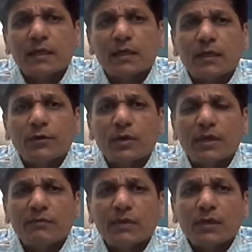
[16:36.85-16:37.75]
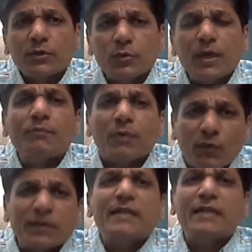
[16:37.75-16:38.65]
give UNEP
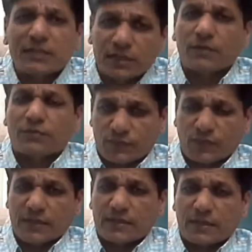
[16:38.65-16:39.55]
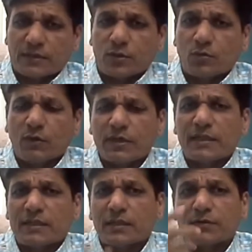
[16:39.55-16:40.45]
what it deserves, for instance, what it
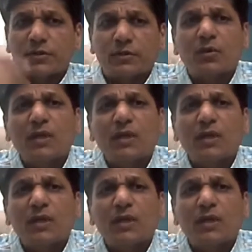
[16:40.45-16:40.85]
deserves,